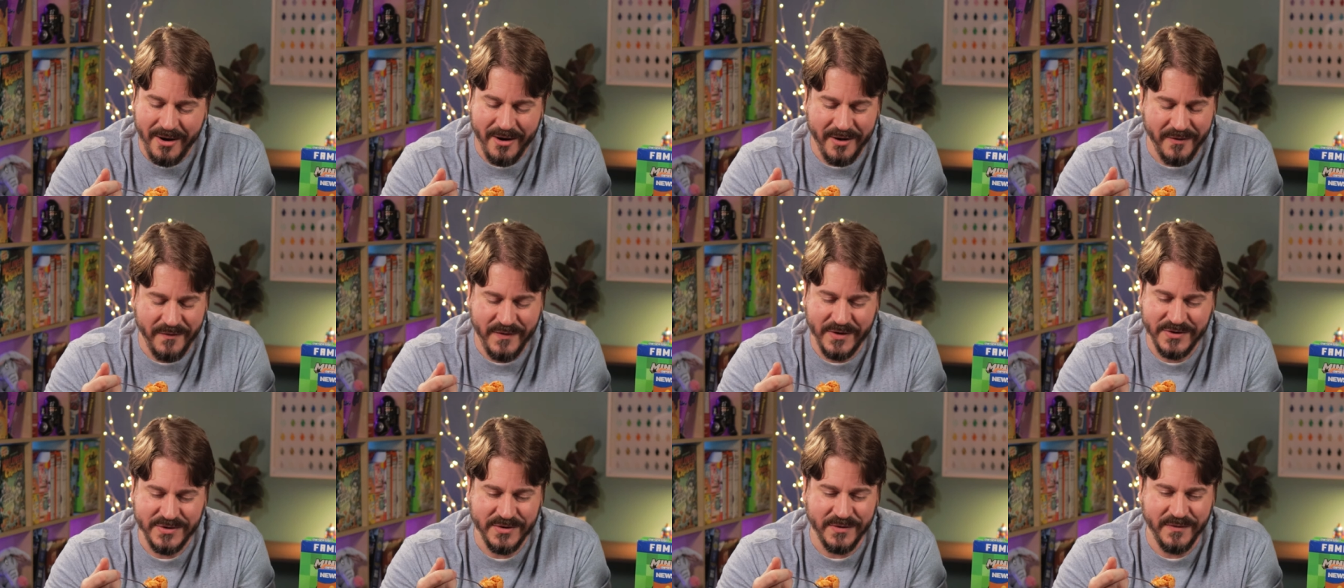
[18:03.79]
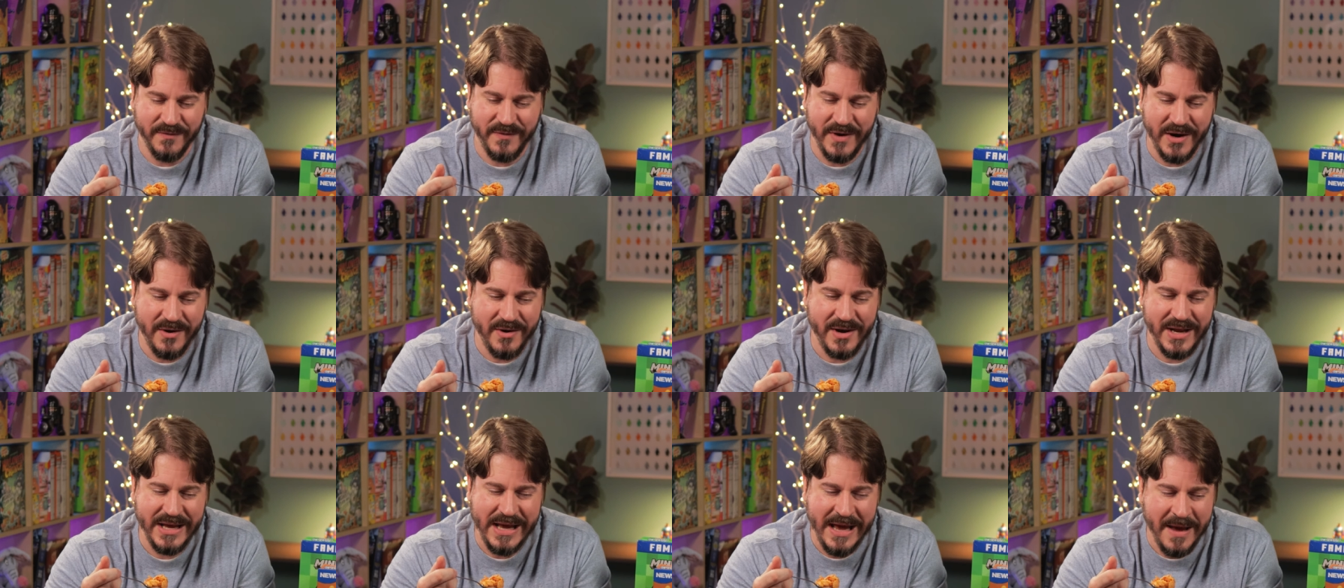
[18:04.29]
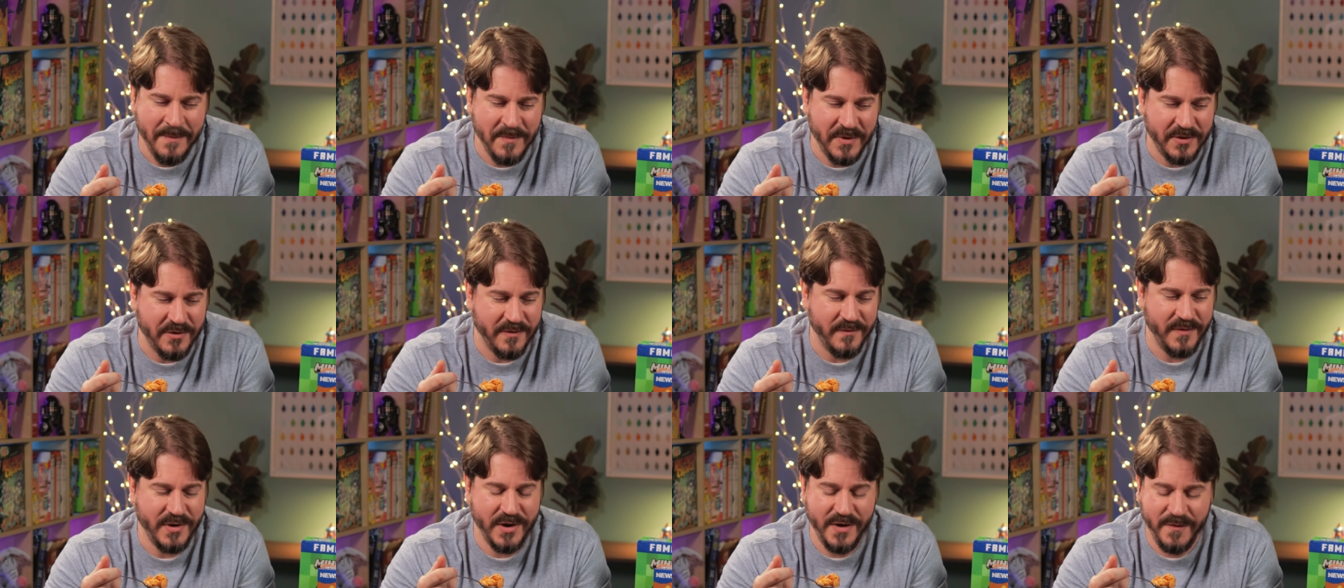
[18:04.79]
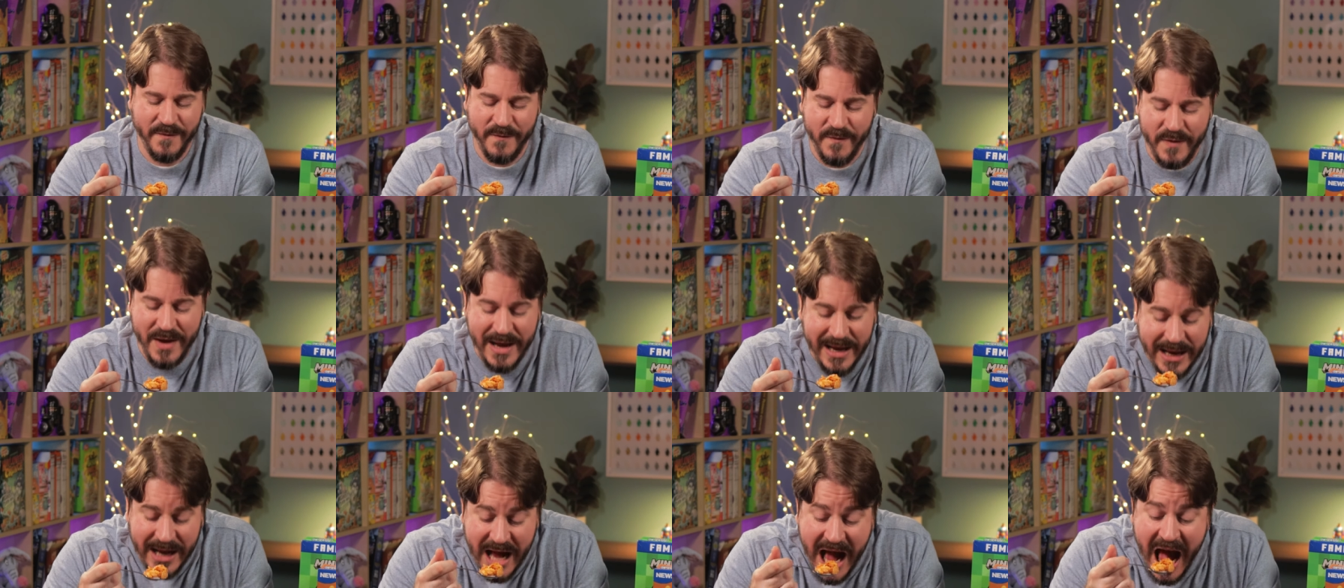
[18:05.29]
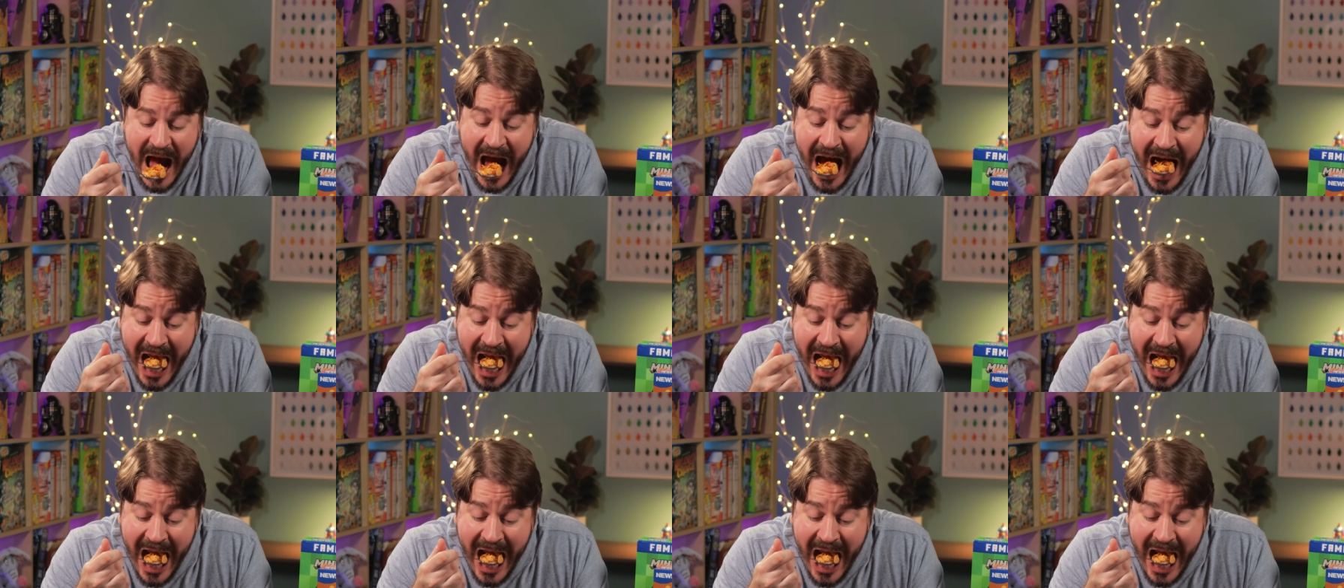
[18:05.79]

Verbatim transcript: artificial, very chemical, very fake.